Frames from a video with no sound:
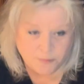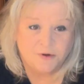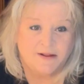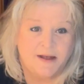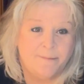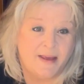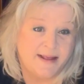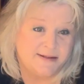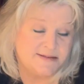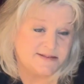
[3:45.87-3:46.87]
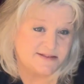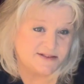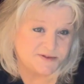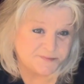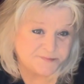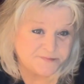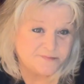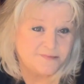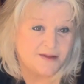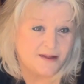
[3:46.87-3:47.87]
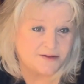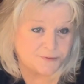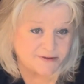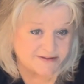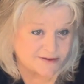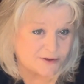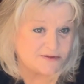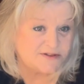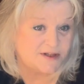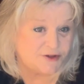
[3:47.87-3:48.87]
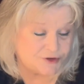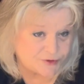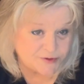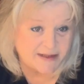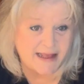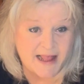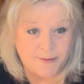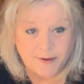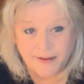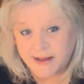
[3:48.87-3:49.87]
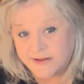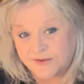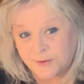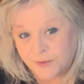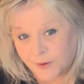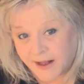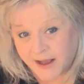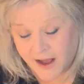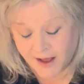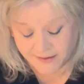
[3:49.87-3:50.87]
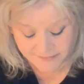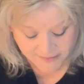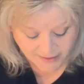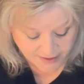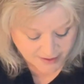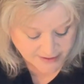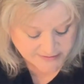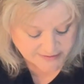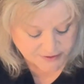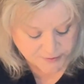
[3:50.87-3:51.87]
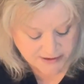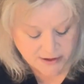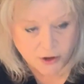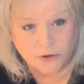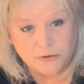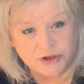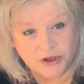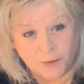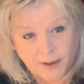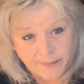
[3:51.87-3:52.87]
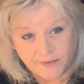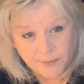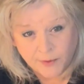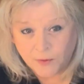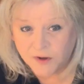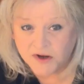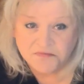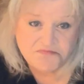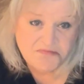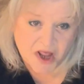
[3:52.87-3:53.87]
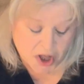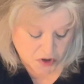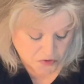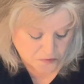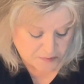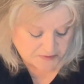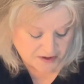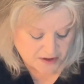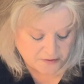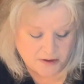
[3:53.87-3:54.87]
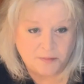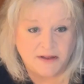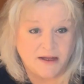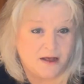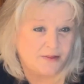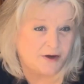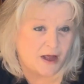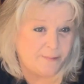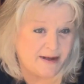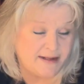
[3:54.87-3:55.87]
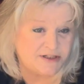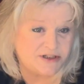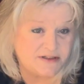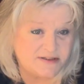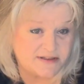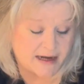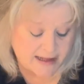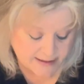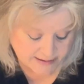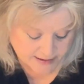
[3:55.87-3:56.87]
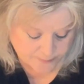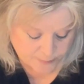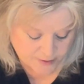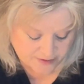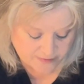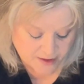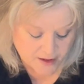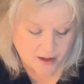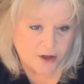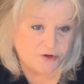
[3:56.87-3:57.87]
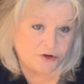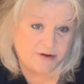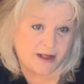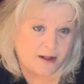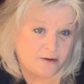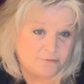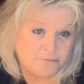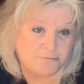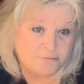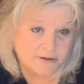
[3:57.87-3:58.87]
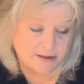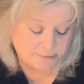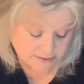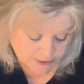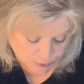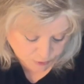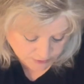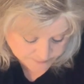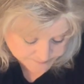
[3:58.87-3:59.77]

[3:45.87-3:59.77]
really amazed at the results. I truly am amazed with what I got. Did the green gold show up in the pour? No, but the complete color combinations that I ended up with turned out really, really cool.